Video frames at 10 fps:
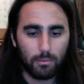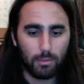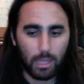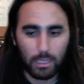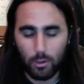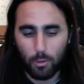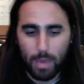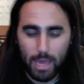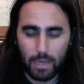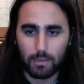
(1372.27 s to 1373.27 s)
like
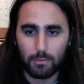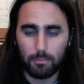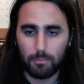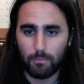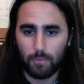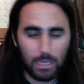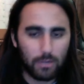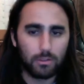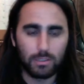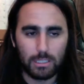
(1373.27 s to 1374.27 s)
nomadic
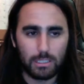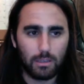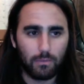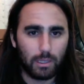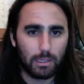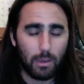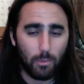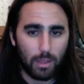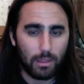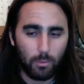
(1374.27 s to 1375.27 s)
vehicles and stuff like that.
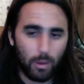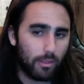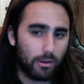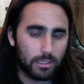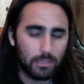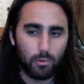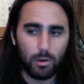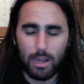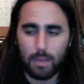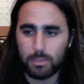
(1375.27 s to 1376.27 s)
Why there isn't
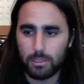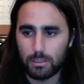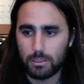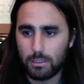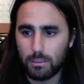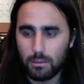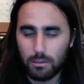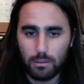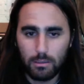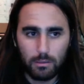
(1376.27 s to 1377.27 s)
more options?
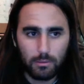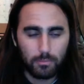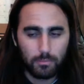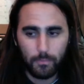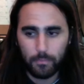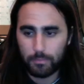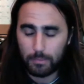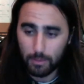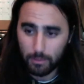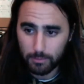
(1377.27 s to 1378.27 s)

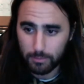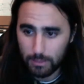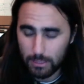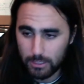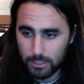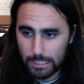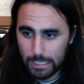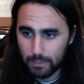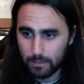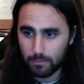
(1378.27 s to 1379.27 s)
And it just
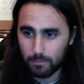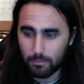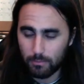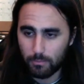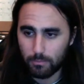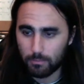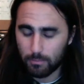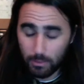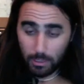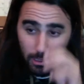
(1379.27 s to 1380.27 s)
like,
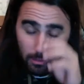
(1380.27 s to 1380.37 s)
yeah.